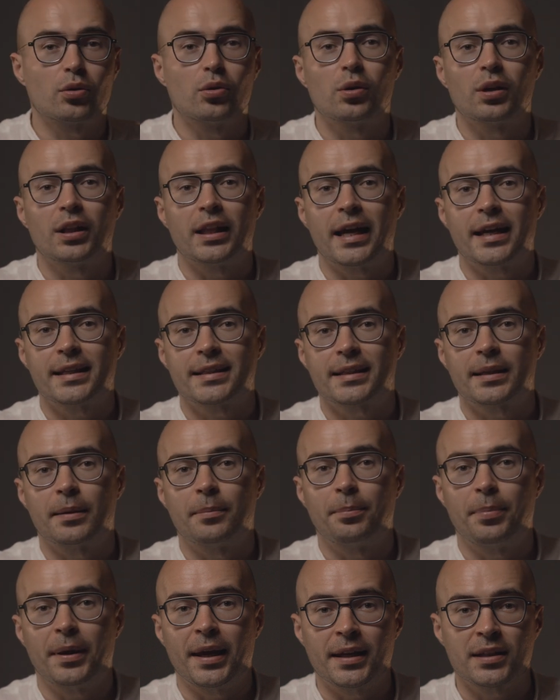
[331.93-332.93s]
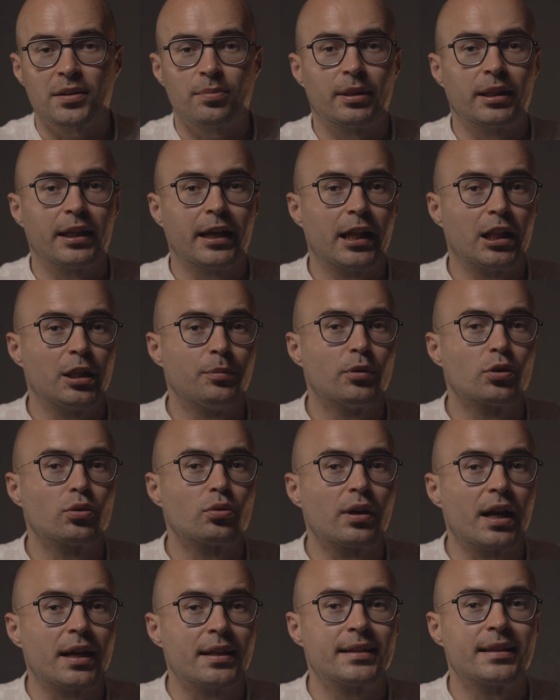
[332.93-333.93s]
Google Ads campaigns will help you to
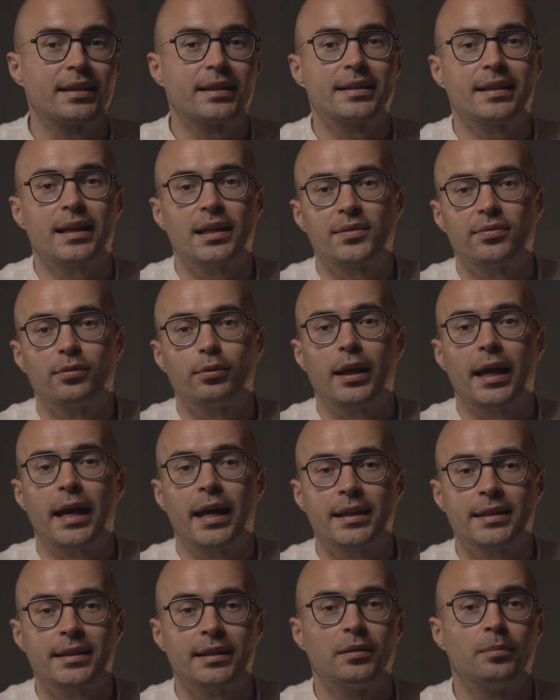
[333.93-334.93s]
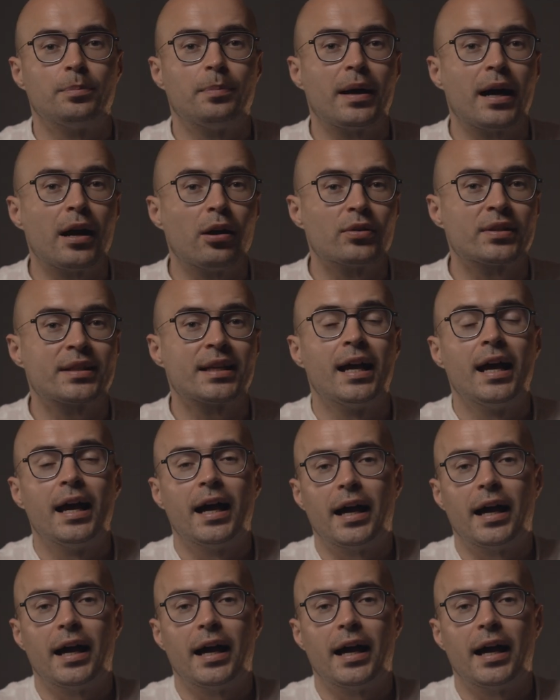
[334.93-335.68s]
run successful ads and pause